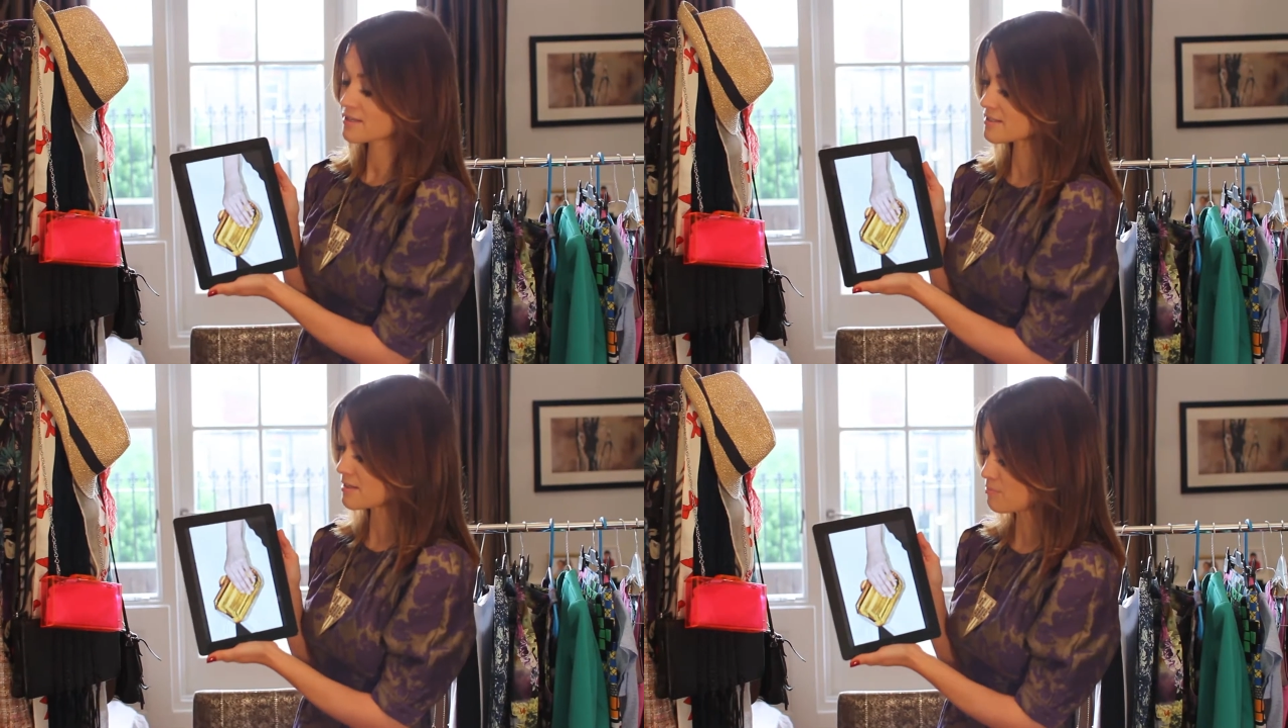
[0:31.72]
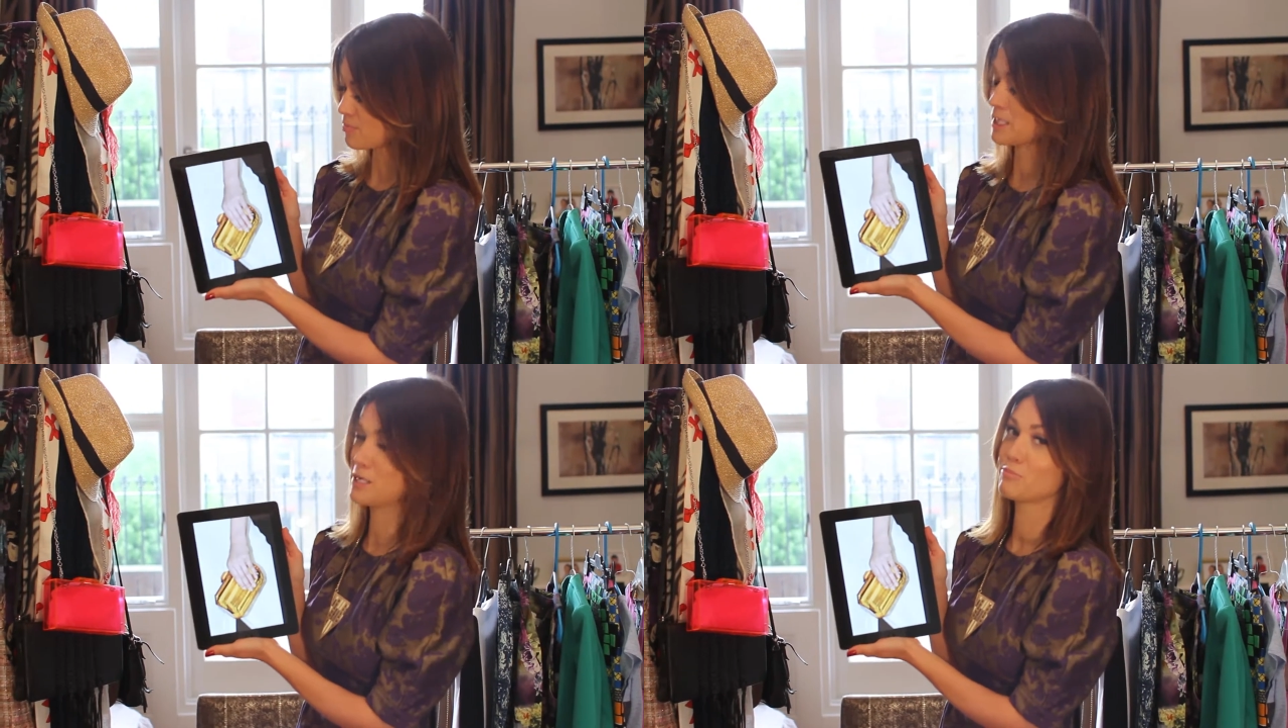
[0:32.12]

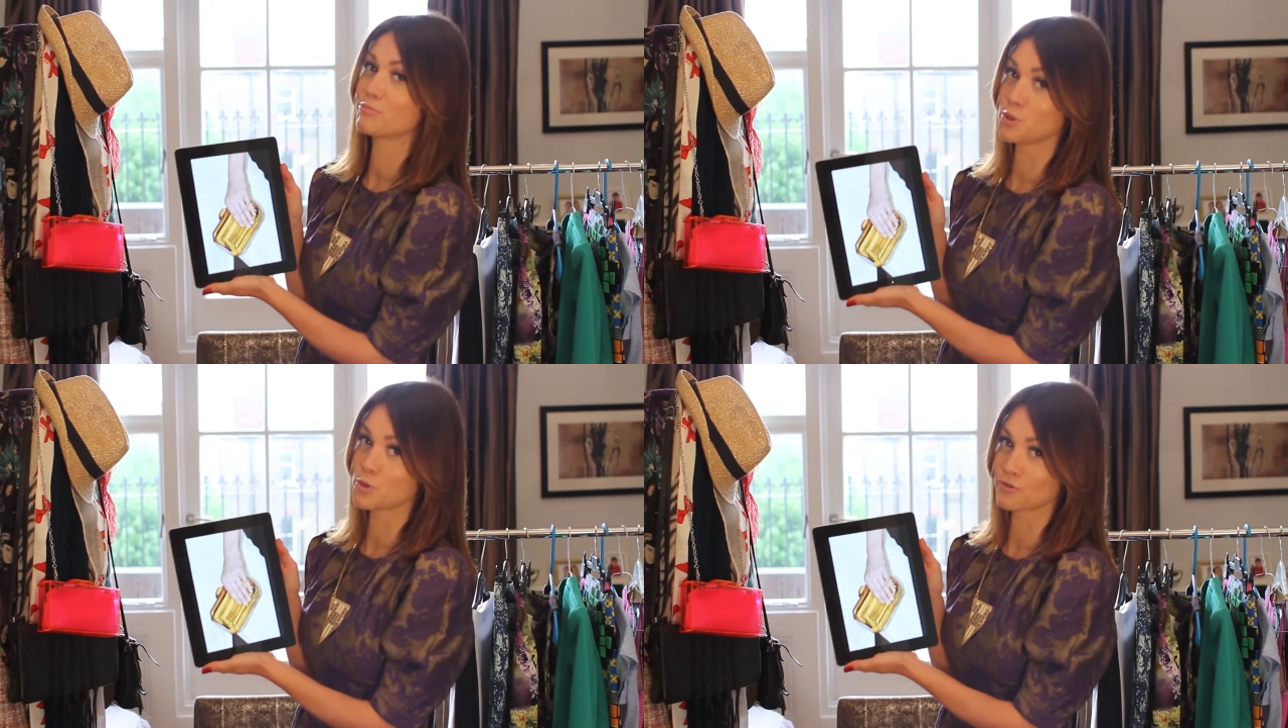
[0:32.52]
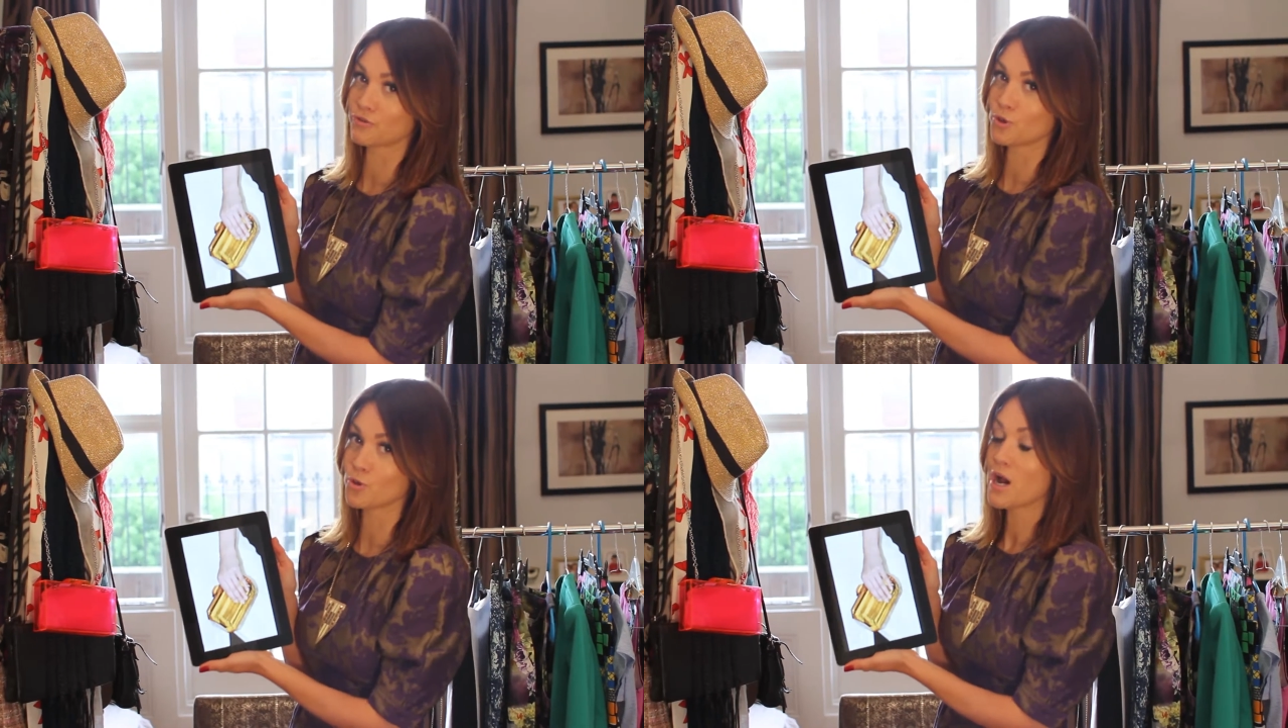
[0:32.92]
Simply
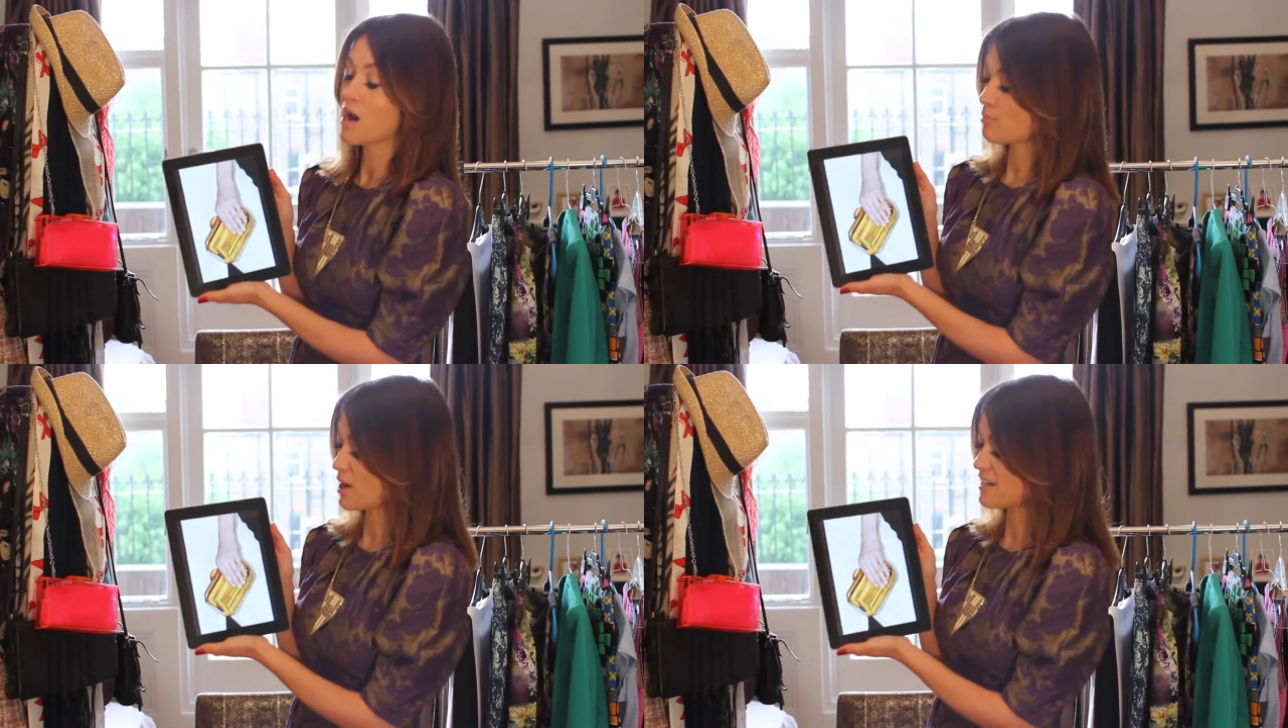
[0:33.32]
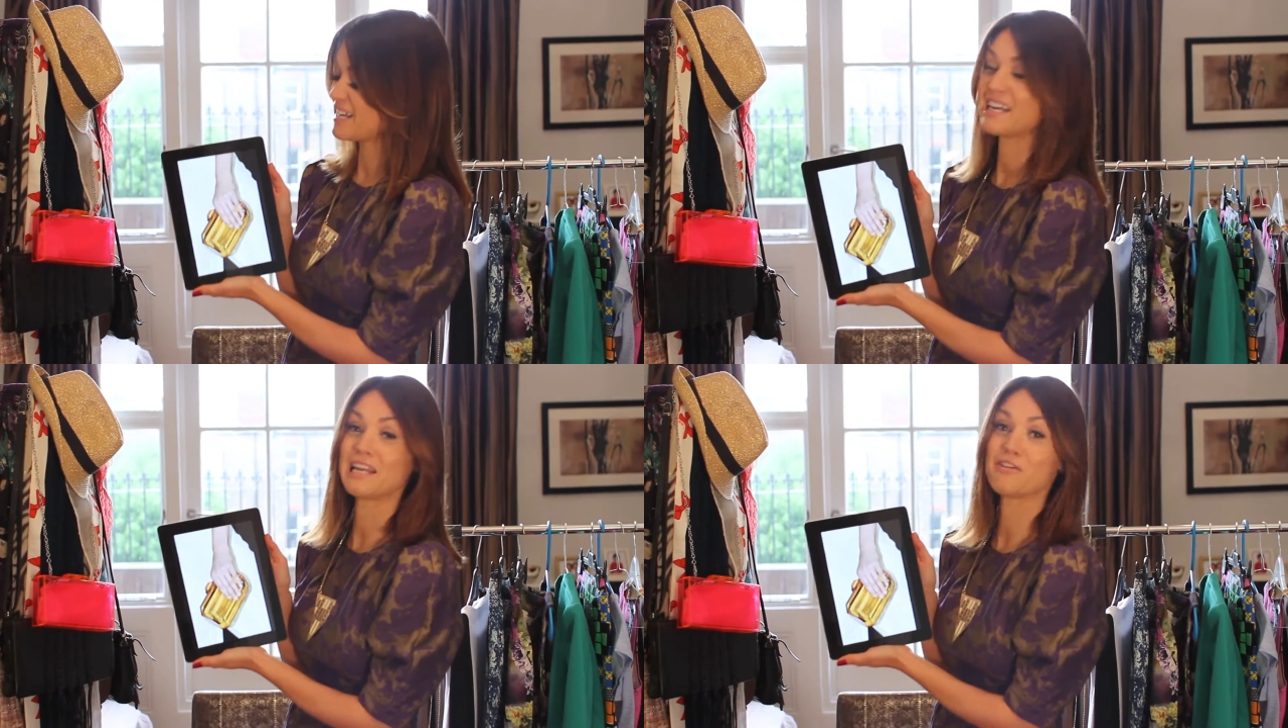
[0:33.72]
beautiful, but
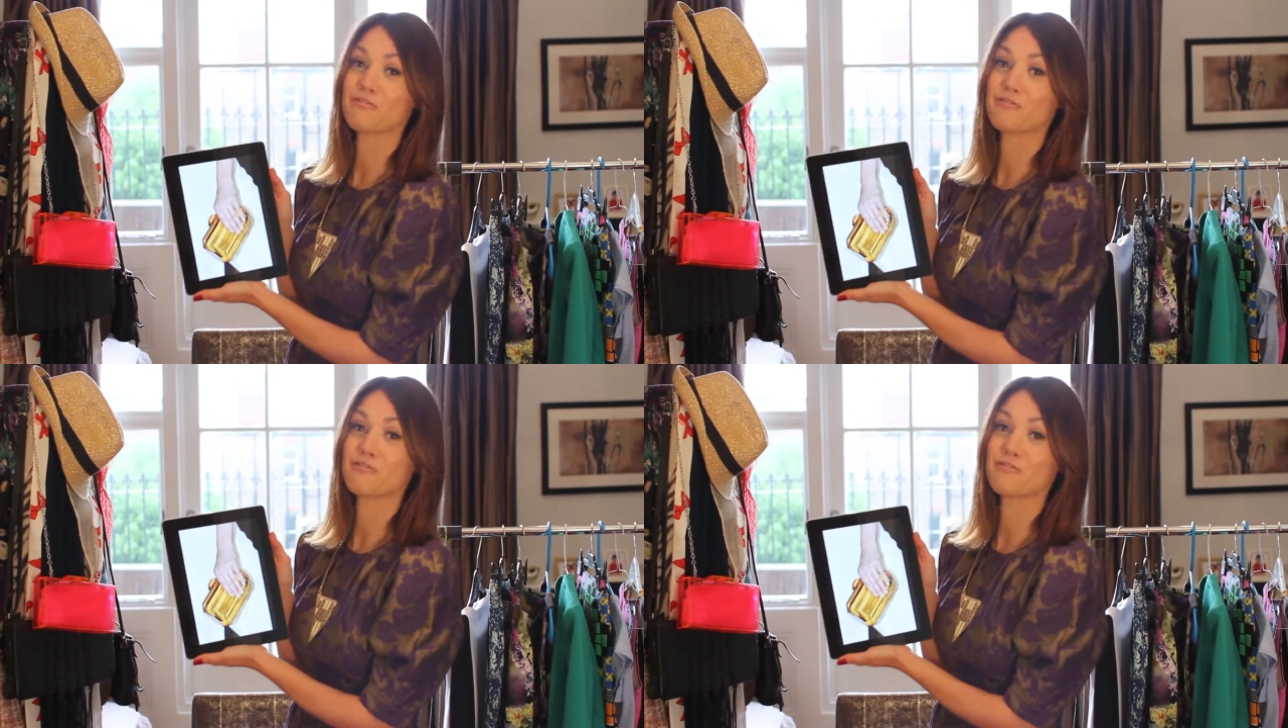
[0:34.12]
nearly